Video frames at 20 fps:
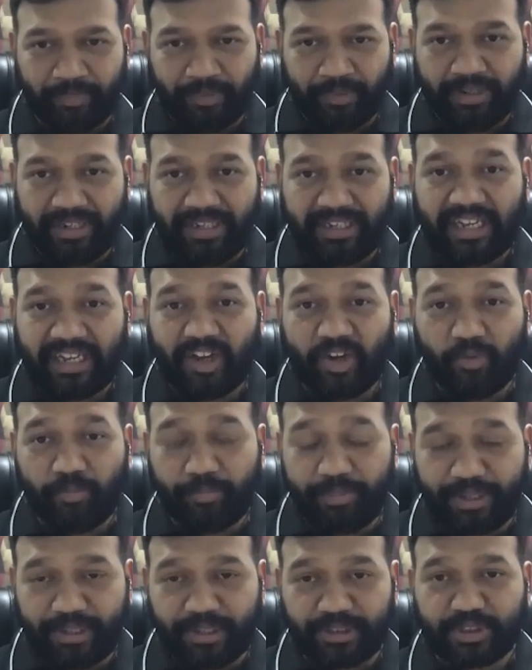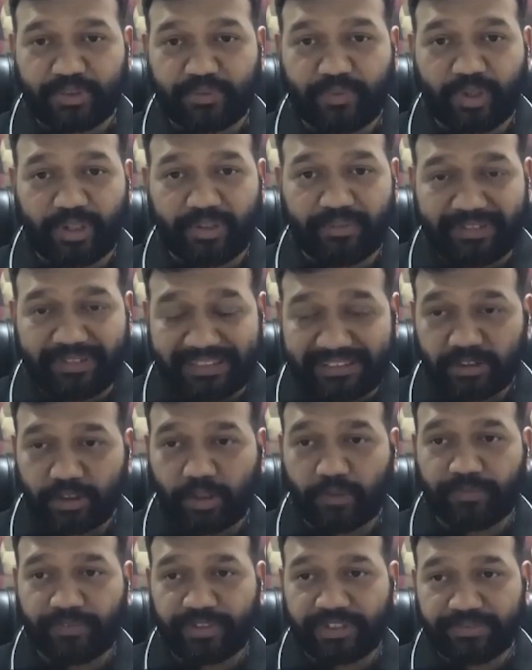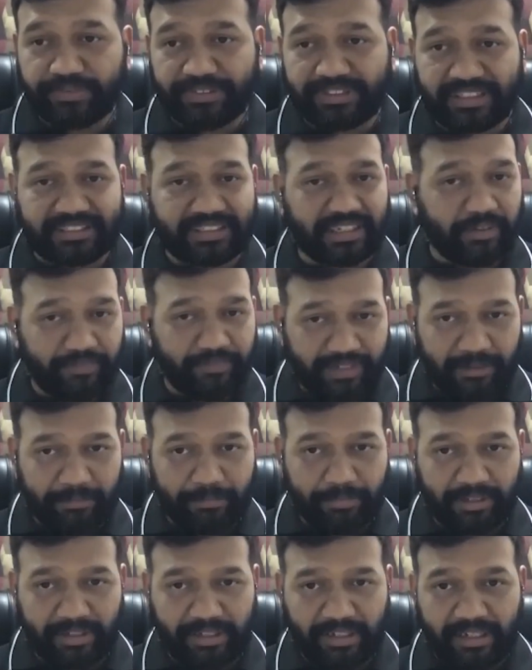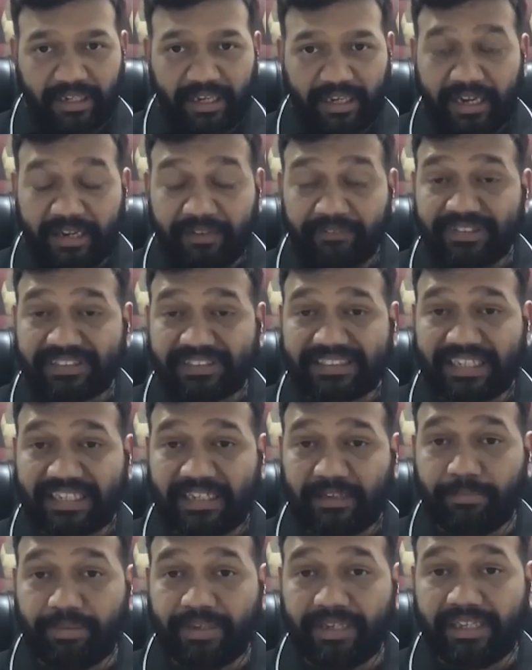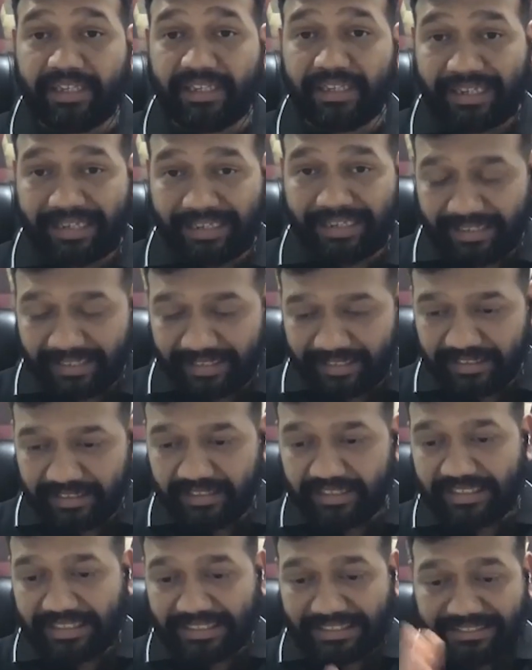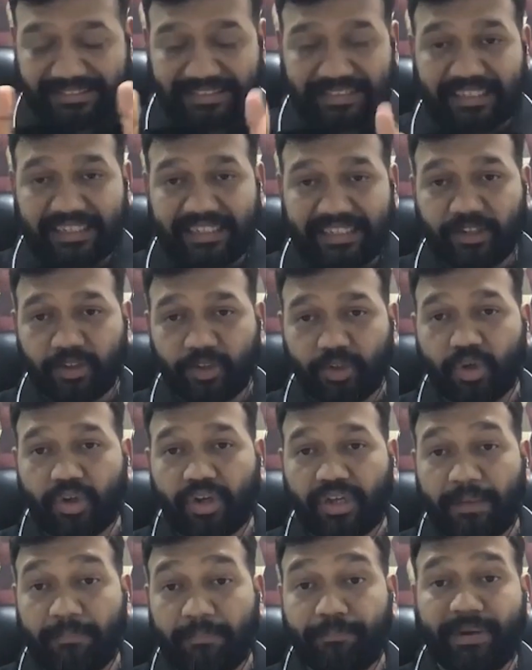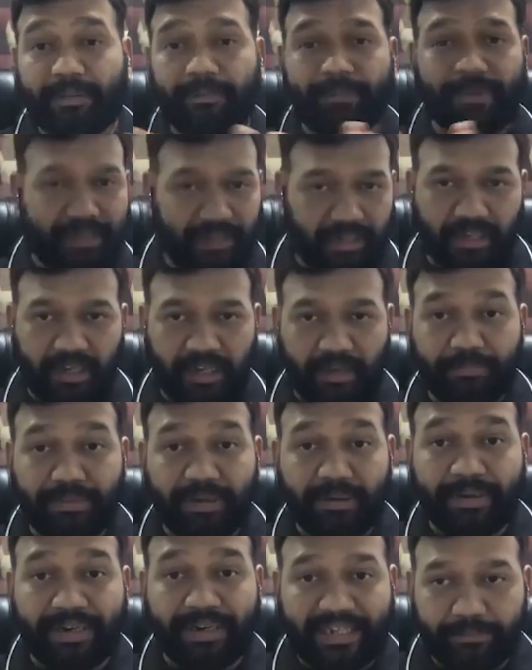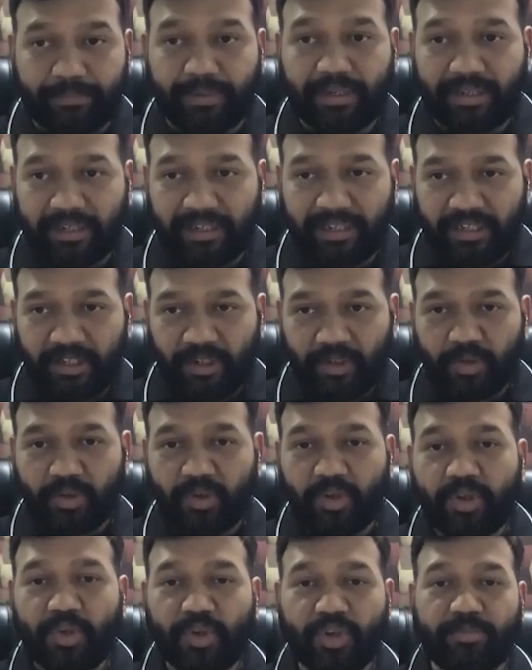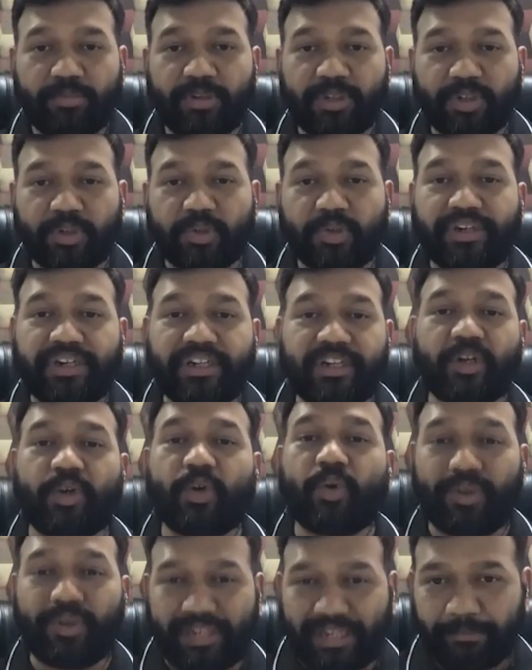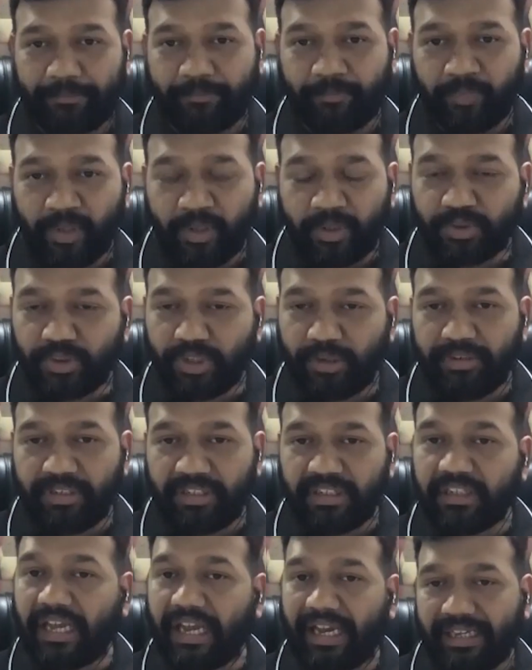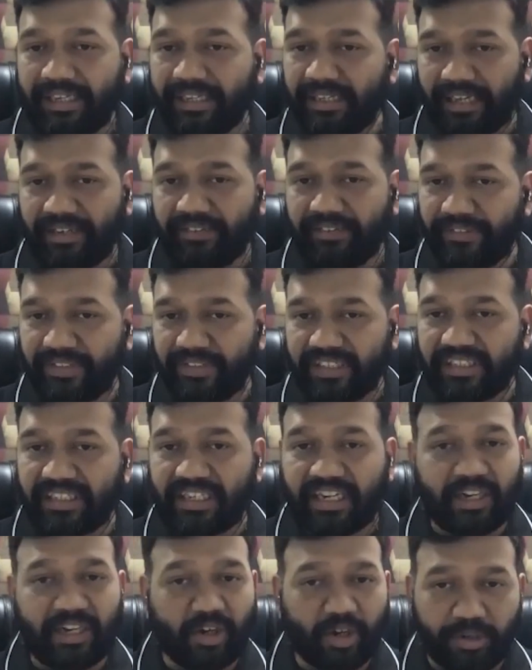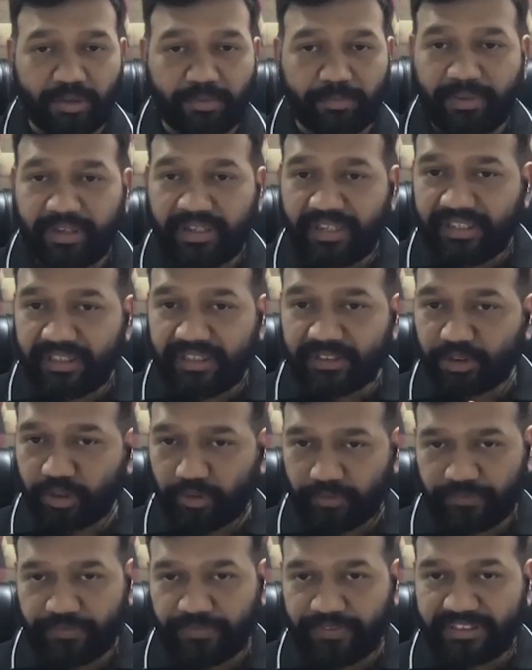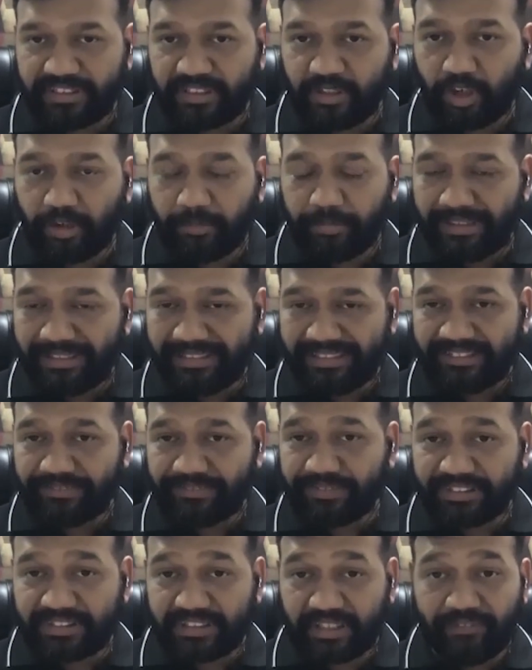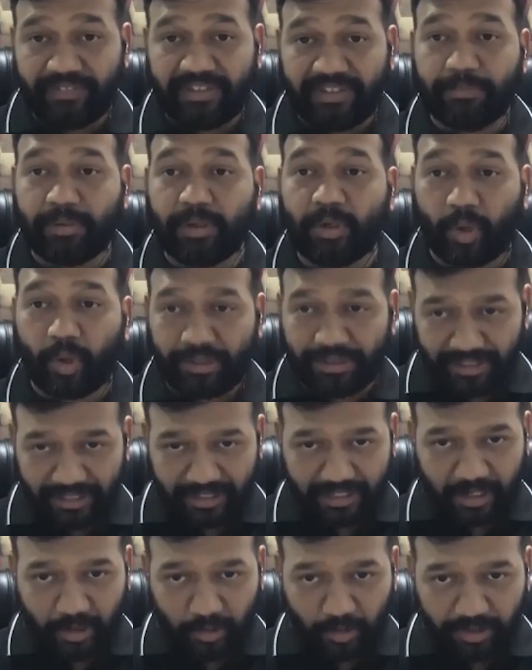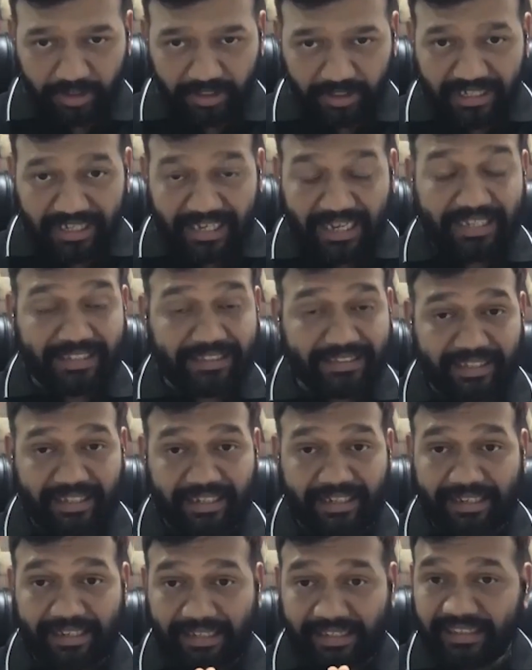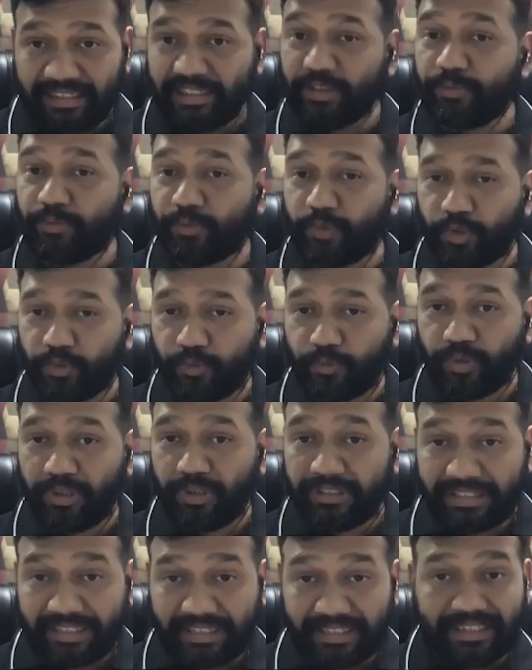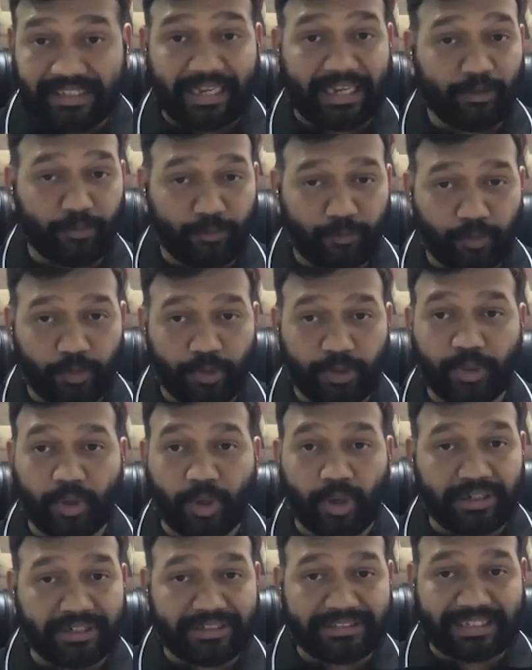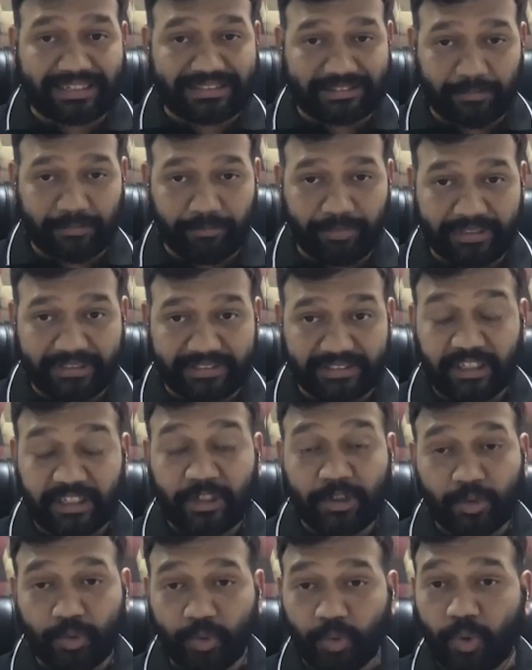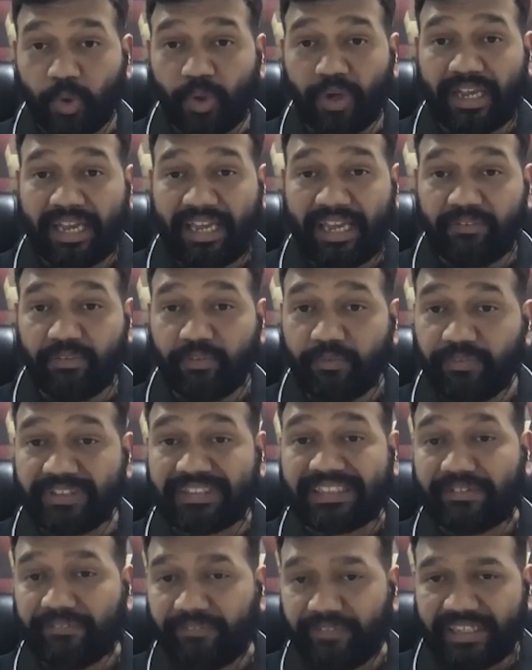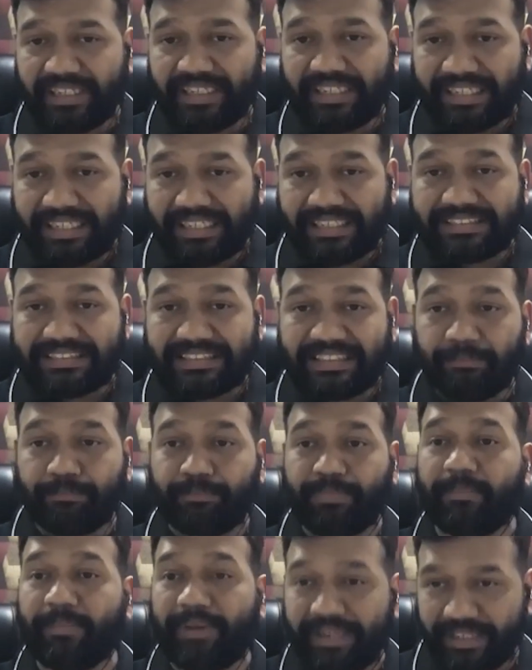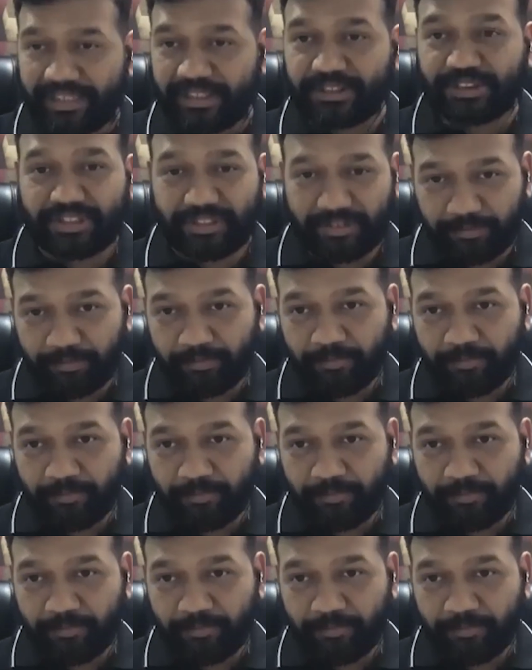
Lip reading: But now, because of all of this software which is available and which can be readily, easily, implementable, you're able to do it in a no time. So I feel that there are a lot many softwares, a lot many things which is available on the cloud, and they are really fruitful and really helpful to all these SMBs to go live with very easy implementation.